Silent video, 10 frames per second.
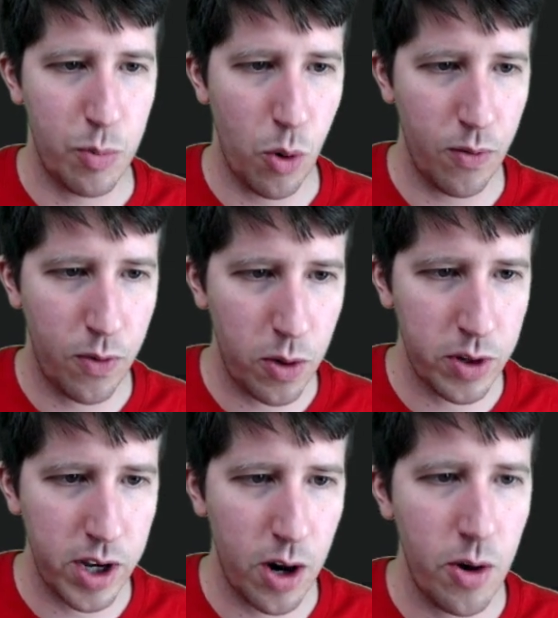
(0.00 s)
of
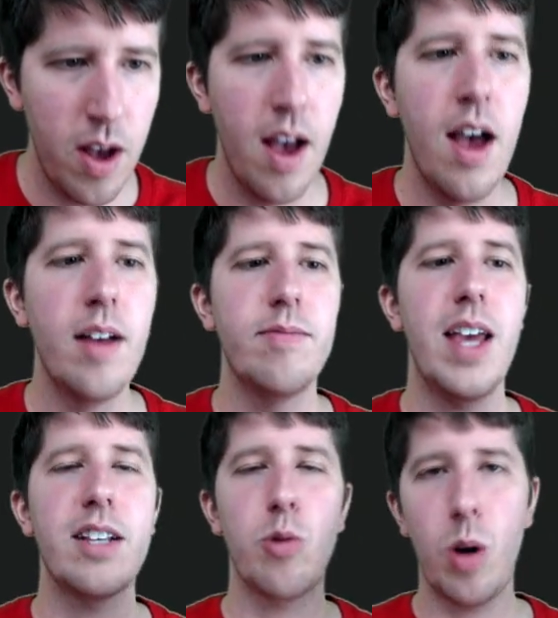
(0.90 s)
portfolio,
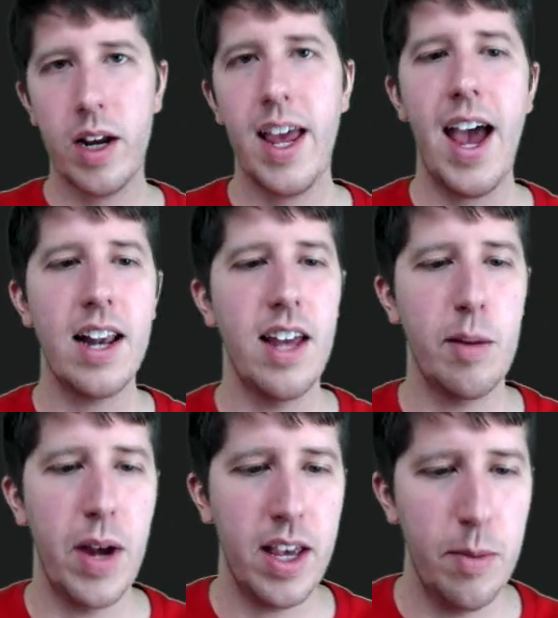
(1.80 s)
that's where I'm going to add
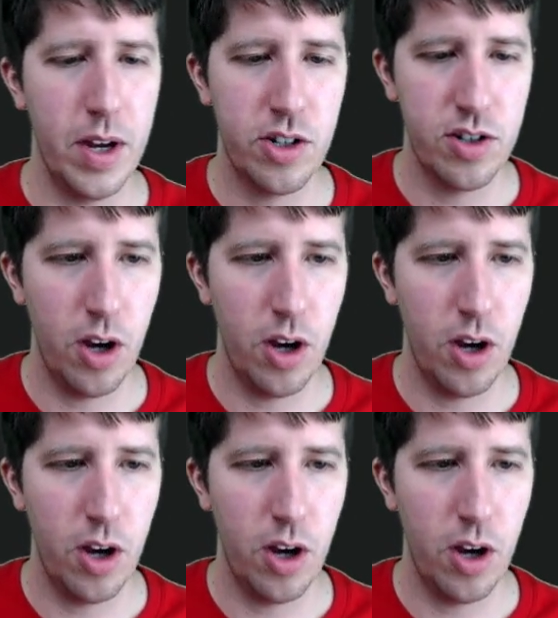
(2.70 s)
like my image.